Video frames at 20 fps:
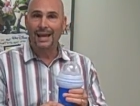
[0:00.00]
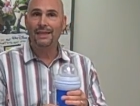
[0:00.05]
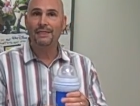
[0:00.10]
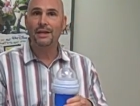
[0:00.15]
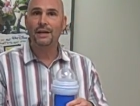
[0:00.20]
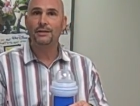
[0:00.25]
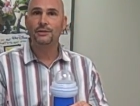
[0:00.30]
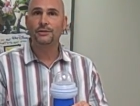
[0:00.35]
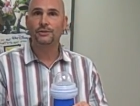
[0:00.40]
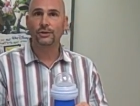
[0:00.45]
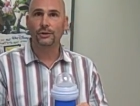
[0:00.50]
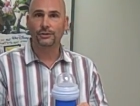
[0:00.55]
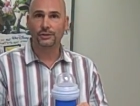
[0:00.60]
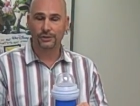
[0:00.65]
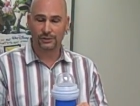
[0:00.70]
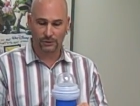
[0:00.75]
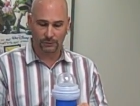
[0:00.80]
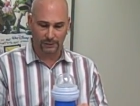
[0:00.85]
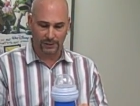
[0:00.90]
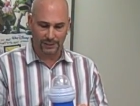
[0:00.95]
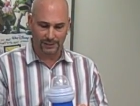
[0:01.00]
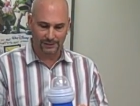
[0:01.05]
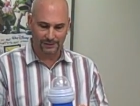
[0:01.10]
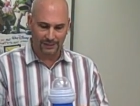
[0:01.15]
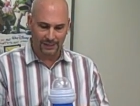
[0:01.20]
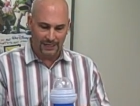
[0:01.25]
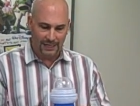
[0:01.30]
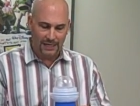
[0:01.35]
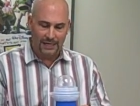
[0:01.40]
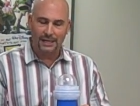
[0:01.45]
and then you start to squeeze.
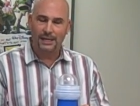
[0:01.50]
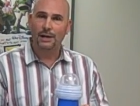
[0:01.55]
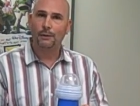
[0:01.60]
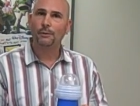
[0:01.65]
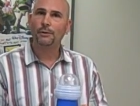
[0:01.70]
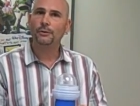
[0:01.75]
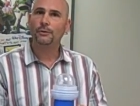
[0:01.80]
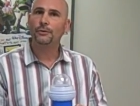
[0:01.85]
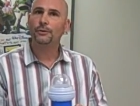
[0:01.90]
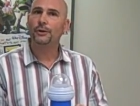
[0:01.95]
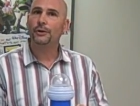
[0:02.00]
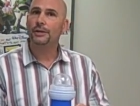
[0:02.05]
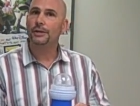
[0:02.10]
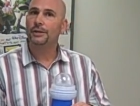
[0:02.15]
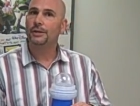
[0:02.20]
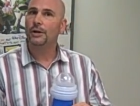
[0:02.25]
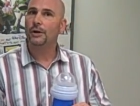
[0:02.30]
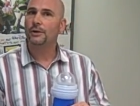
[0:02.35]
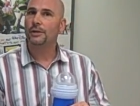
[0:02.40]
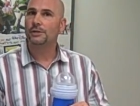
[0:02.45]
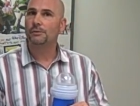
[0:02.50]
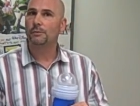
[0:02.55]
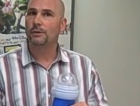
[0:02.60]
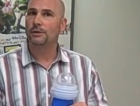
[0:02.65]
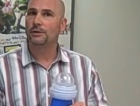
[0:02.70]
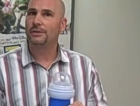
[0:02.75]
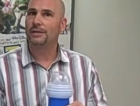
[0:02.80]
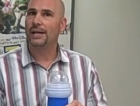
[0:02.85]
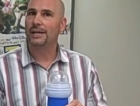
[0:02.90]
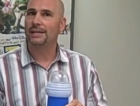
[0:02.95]
Now what you're going to notice
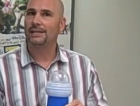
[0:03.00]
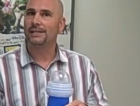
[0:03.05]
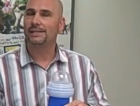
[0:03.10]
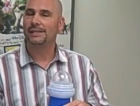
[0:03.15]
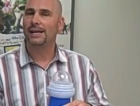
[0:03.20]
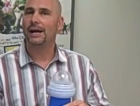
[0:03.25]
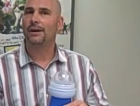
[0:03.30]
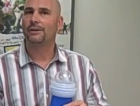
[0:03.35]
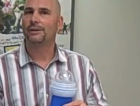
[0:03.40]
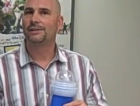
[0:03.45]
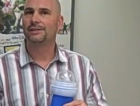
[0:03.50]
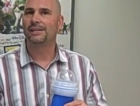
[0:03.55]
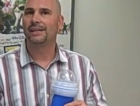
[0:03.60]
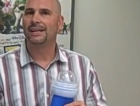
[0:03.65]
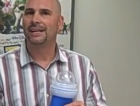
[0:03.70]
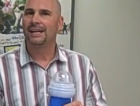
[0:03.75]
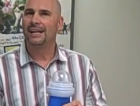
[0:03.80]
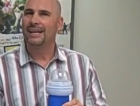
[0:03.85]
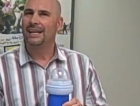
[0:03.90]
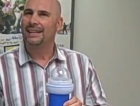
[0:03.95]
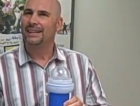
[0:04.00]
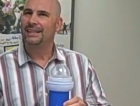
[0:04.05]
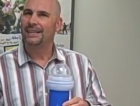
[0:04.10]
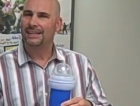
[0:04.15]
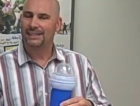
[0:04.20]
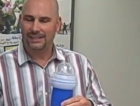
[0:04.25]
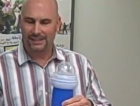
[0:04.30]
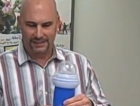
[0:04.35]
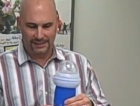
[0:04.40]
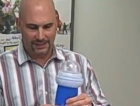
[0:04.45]
when you take this out is that
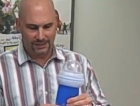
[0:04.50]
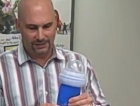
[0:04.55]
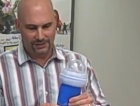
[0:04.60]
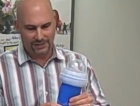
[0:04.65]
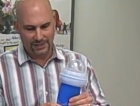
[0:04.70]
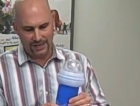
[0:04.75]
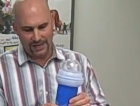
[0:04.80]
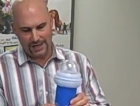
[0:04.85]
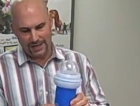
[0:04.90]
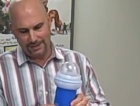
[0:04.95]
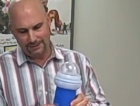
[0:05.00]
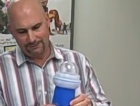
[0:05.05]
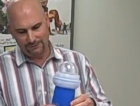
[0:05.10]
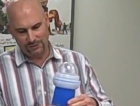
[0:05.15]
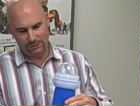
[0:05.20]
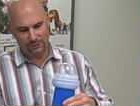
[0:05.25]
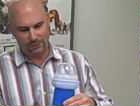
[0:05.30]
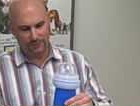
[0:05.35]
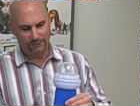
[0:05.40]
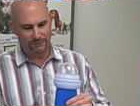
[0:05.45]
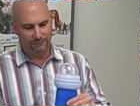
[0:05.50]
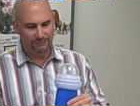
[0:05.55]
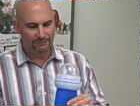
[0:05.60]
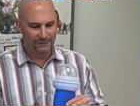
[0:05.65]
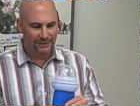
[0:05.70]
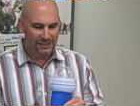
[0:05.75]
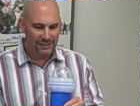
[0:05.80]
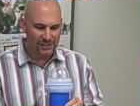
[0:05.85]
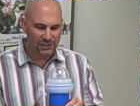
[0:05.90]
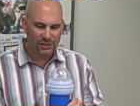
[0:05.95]
there's a sort of
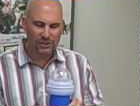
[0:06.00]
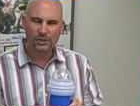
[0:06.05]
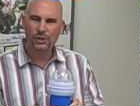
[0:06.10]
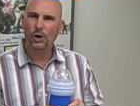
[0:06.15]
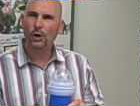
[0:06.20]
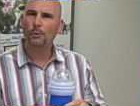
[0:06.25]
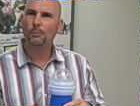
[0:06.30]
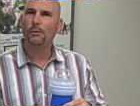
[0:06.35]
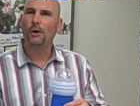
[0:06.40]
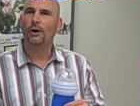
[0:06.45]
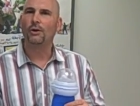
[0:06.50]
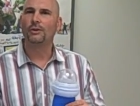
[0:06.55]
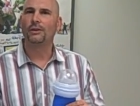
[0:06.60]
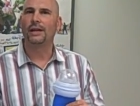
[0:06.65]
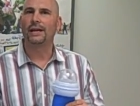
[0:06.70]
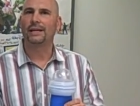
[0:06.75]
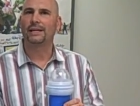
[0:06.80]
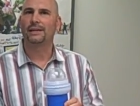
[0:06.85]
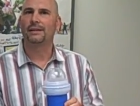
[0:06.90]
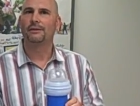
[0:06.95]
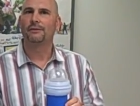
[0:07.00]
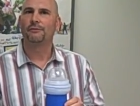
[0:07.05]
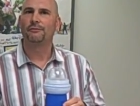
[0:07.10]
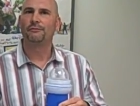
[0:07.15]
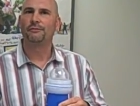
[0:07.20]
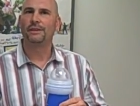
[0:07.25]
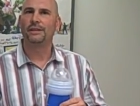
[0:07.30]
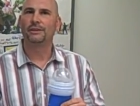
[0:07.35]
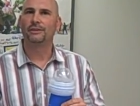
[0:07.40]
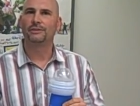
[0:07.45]
snowball-like
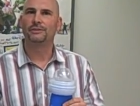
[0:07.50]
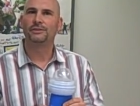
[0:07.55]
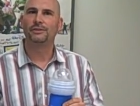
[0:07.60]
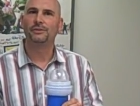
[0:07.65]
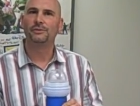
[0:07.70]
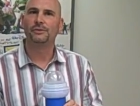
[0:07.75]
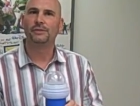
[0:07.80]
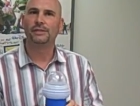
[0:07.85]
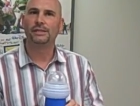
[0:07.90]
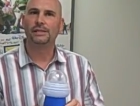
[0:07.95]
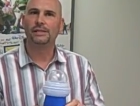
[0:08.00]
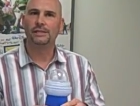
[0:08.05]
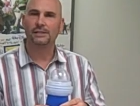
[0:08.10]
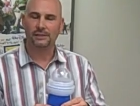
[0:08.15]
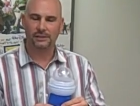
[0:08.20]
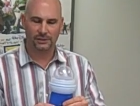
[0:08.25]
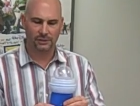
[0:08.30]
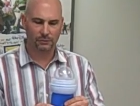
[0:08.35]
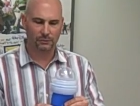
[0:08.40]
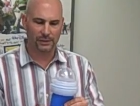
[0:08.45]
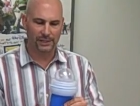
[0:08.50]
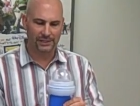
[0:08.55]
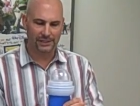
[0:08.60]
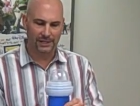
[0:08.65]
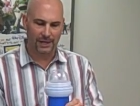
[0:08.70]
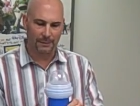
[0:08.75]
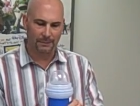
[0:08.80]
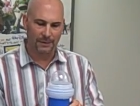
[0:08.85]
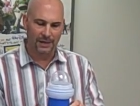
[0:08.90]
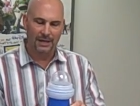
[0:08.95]
feel to the squeeze
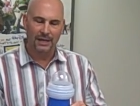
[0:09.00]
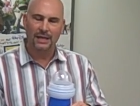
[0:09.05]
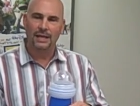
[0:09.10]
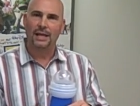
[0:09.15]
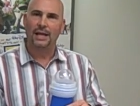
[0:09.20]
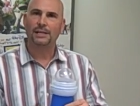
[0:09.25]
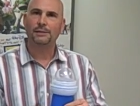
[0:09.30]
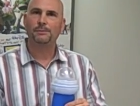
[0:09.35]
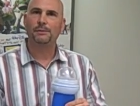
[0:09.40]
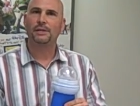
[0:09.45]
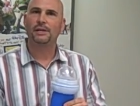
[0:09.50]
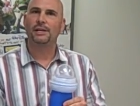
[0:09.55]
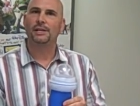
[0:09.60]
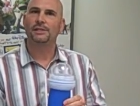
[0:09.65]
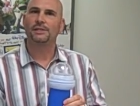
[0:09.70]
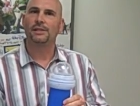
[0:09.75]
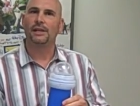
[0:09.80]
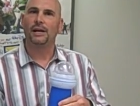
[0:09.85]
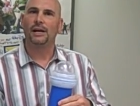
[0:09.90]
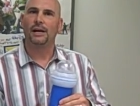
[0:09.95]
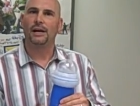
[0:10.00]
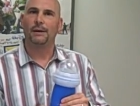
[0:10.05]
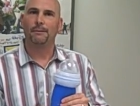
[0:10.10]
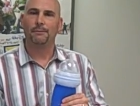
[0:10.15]
cup. That's because